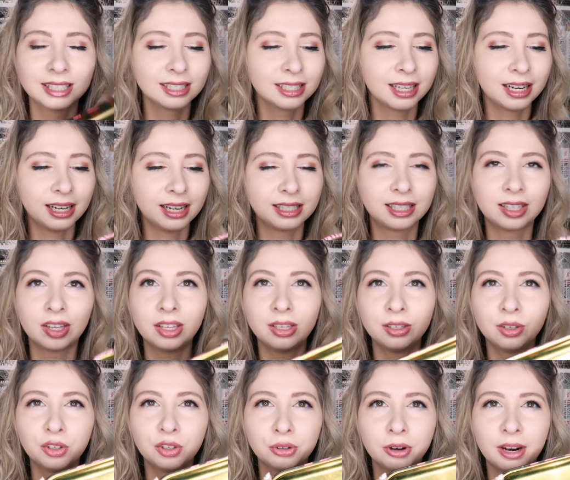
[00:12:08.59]
is like a
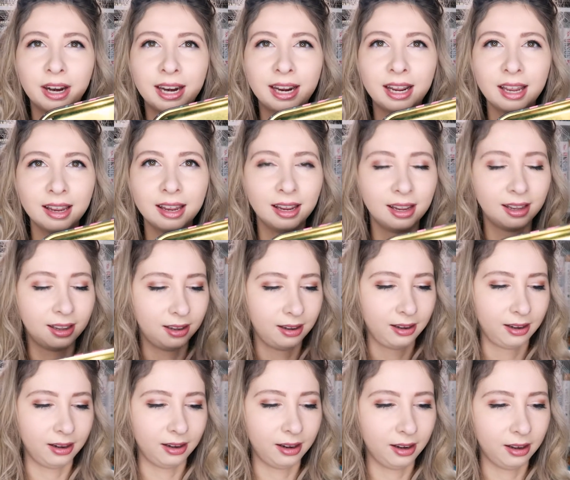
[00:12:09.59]
tin tray.
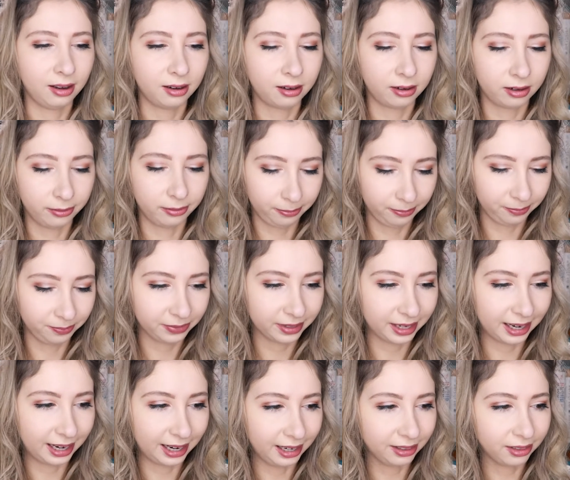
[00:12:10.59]

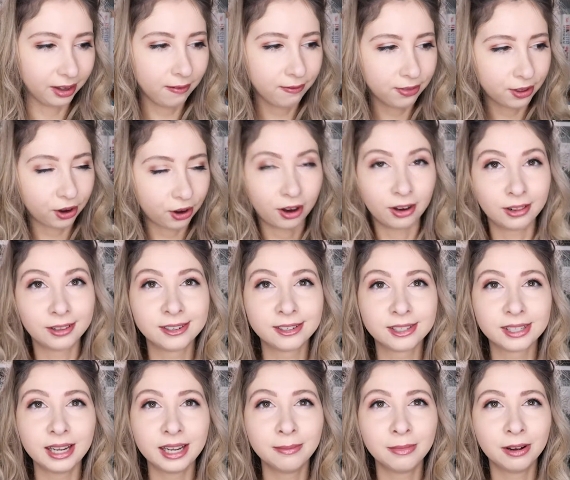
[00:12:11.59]
I love the color
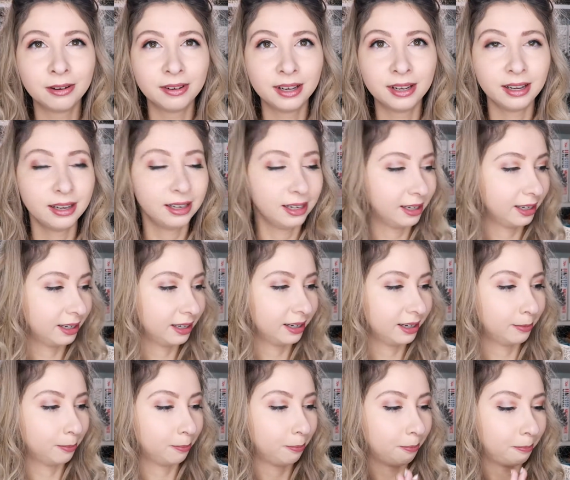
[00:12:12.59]
scheme of it.
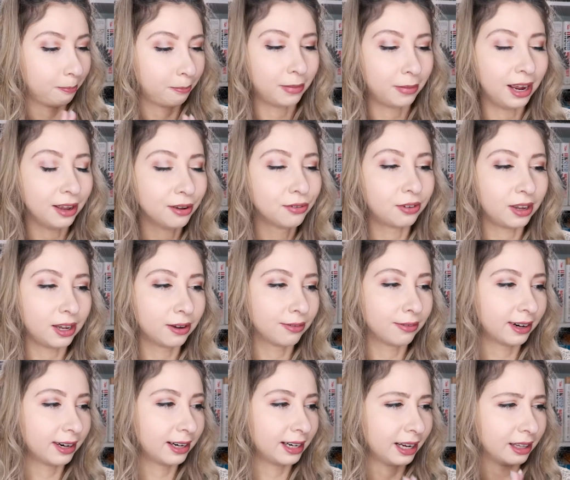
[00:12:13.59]
My
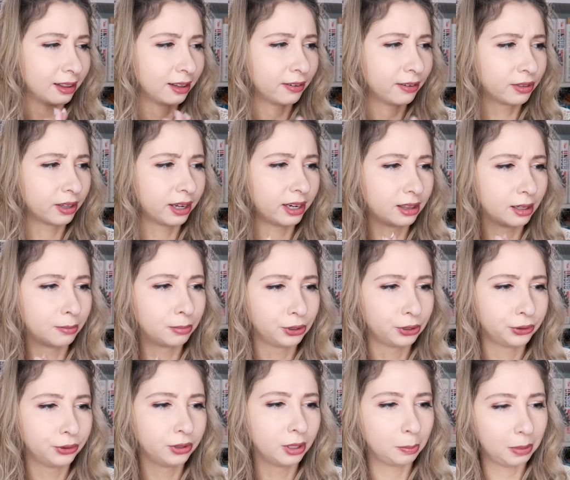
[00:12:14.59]
favorite. I love the
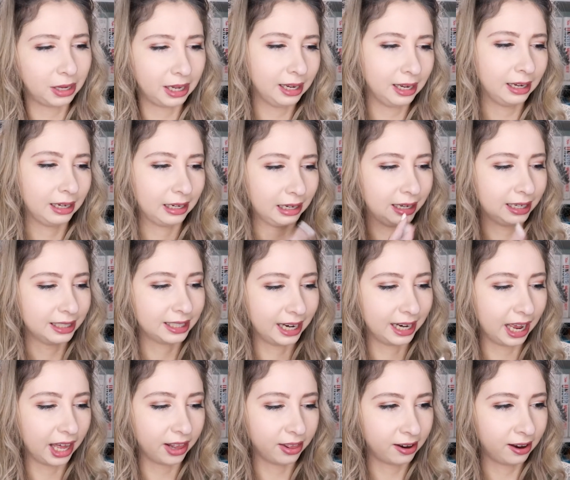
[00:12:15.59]
blue and the pink
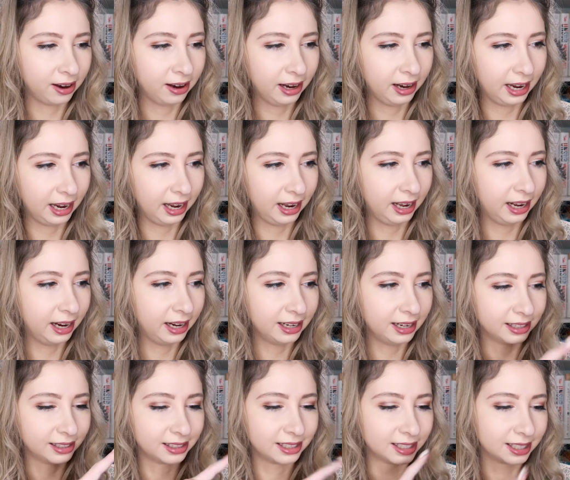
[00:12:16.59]
together, and
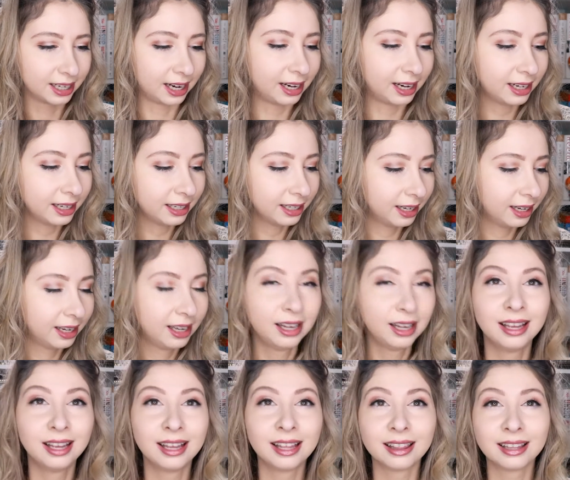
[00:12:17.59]
the design.
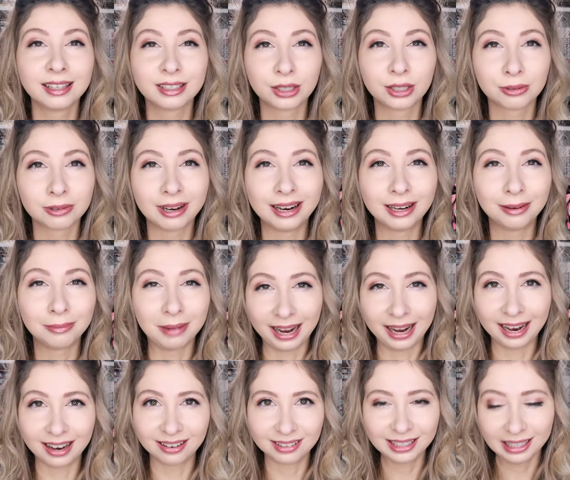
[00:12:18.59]
This is right up my
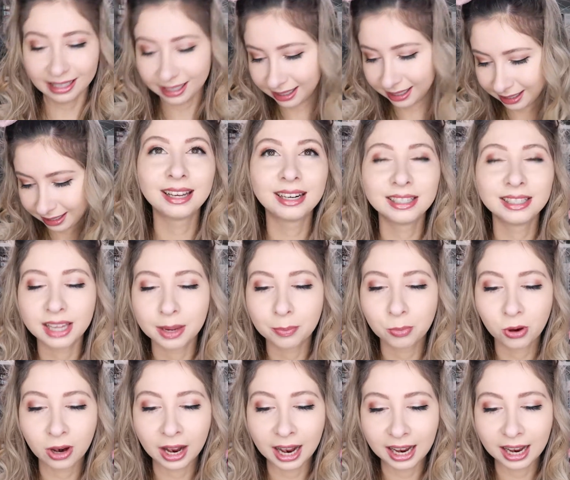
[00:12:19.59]
alley. It is a
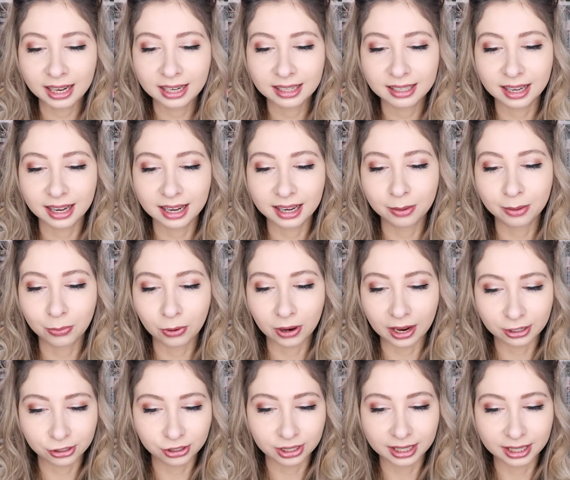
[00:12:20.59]
Pride and
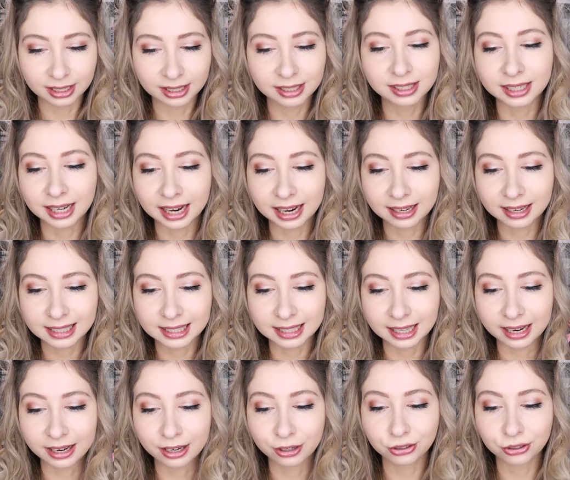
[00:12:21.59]
Prejudice snack
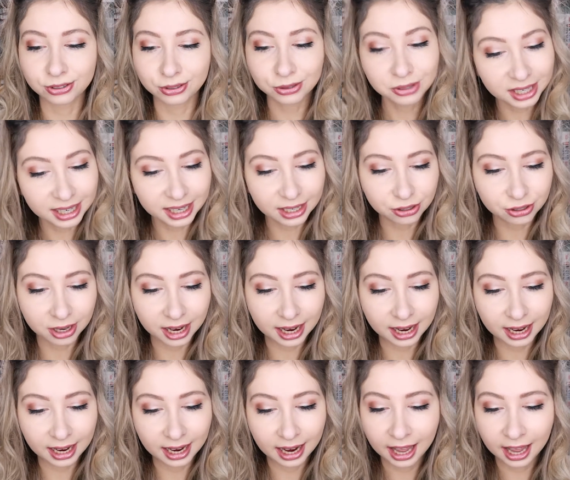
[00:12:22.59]
/ trinket
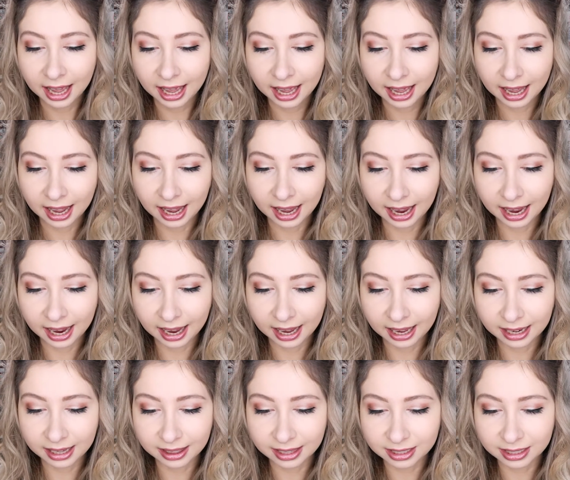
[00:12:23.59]
tray,
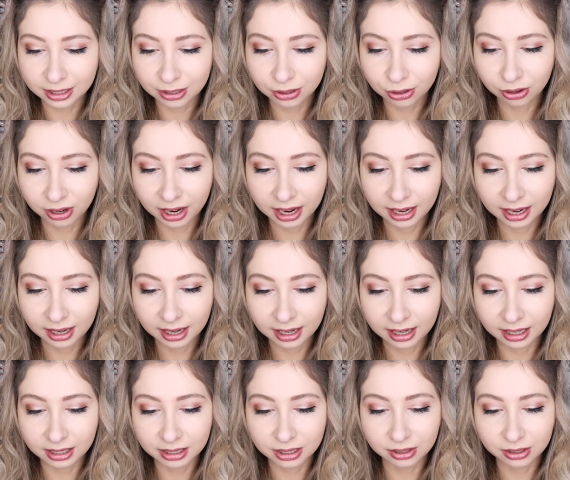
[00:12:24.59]
and this is created
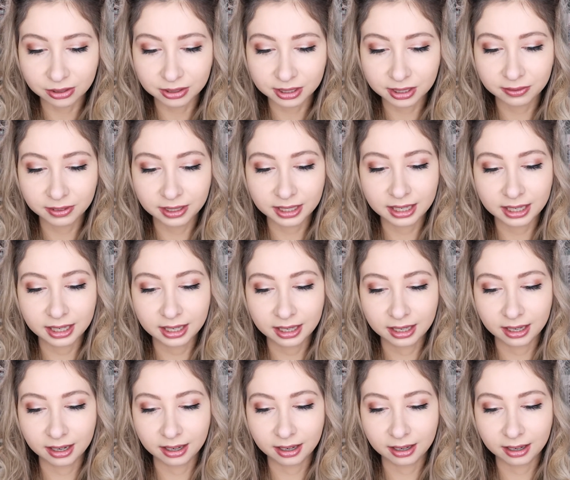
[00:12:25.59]

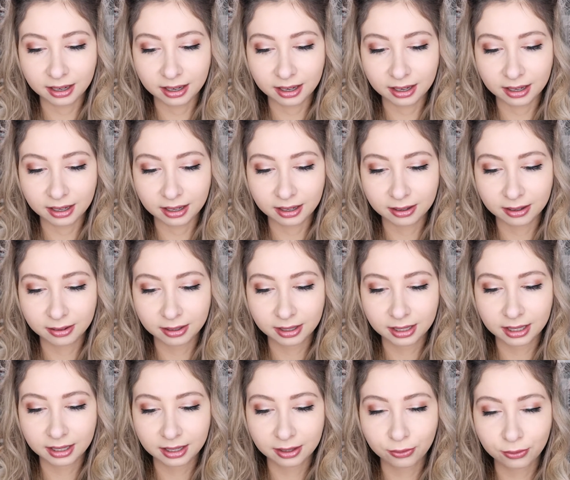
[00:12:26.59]
exclusively
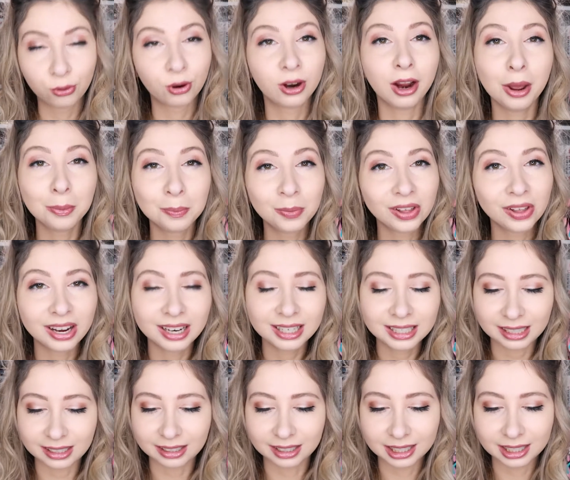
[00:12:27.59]
for
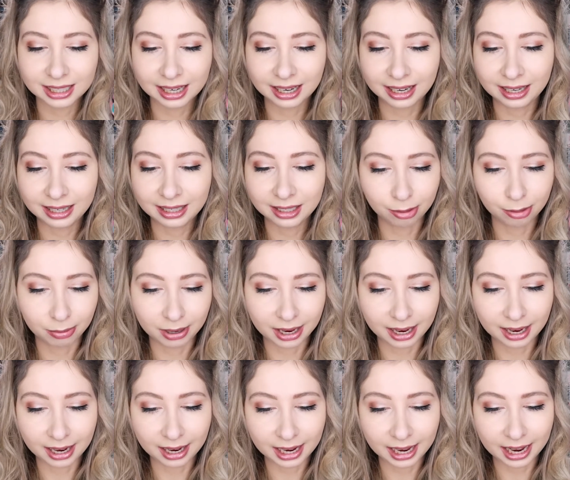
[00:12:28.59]
Unplugged, designed
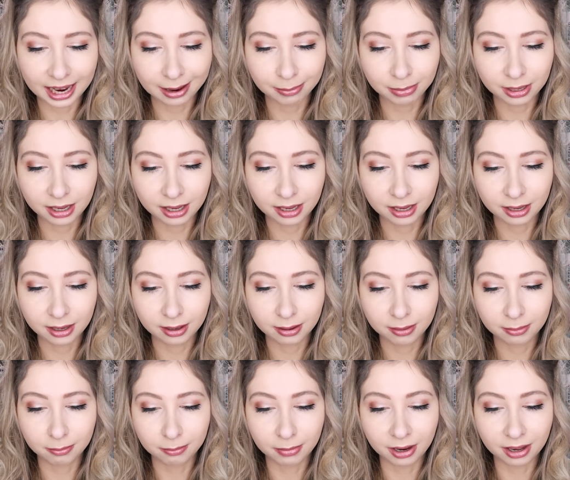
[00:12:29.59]
by Abby
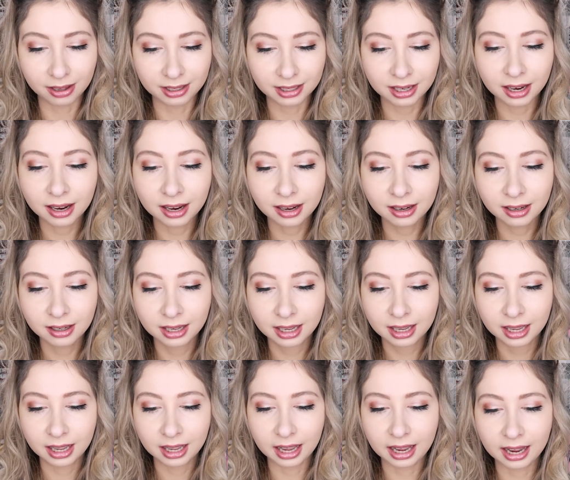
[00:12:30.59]
Malaga,
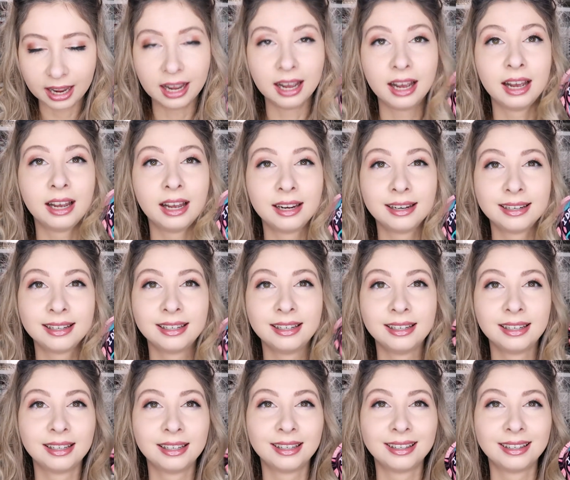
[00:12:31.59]
and